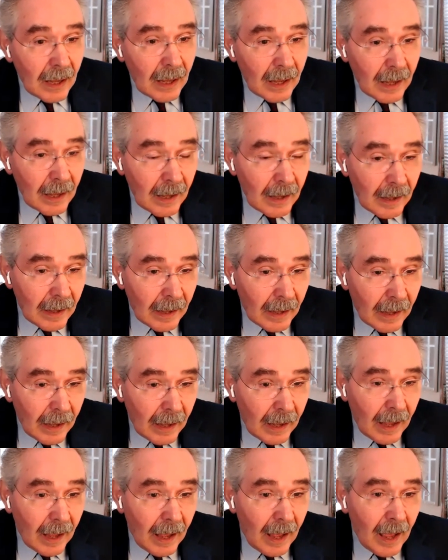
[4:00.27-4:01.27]

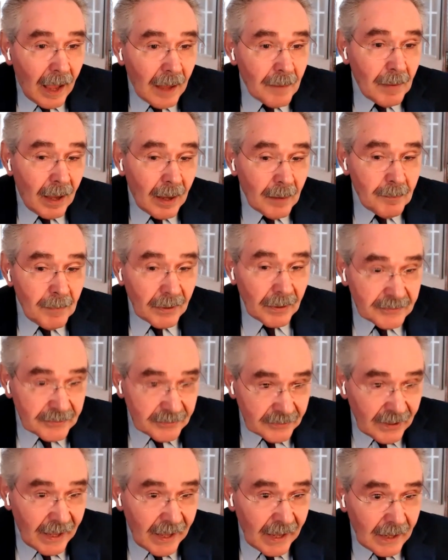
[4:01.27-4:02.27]
I
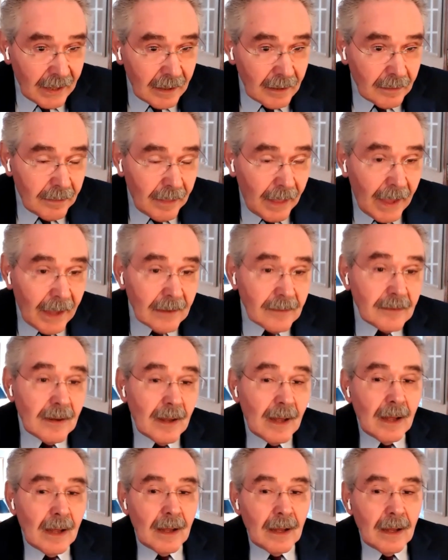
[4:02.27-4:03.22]
must say that